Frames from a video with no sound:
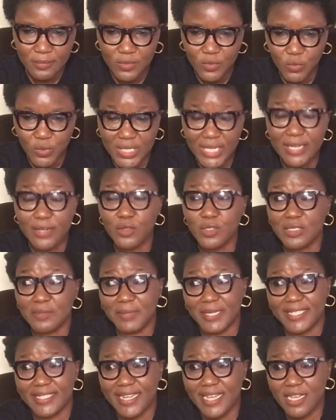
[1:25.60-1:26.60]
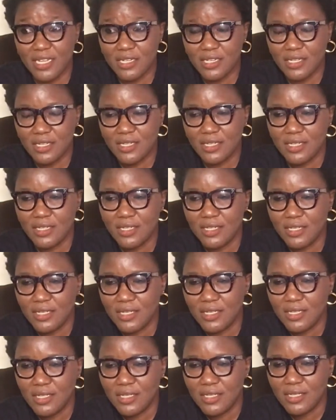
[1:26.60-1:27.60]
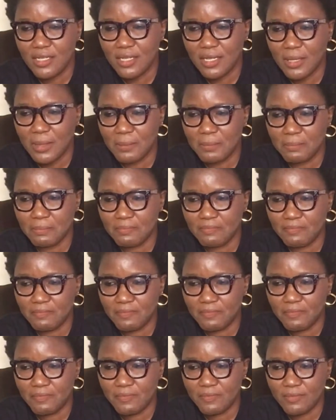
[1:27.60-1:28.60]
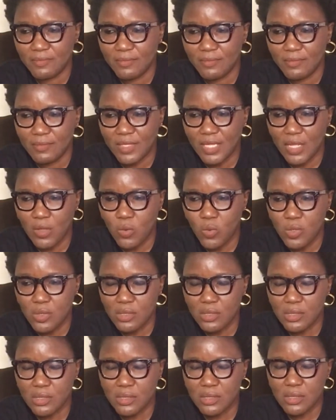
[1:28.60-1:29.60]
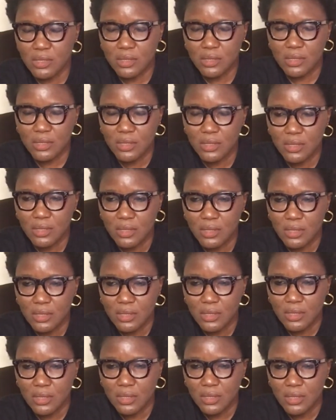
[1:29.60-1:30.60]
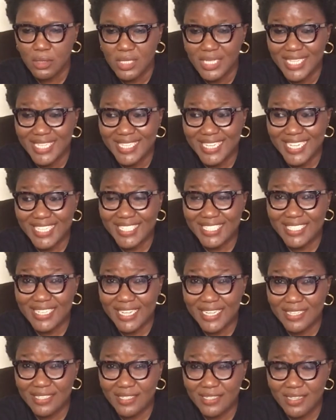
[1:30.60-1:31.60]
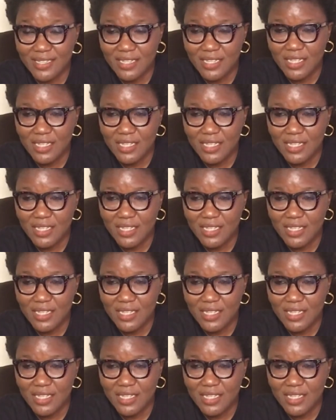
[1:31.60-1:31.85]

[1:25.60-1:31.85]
when I lost my dad, that was 1990.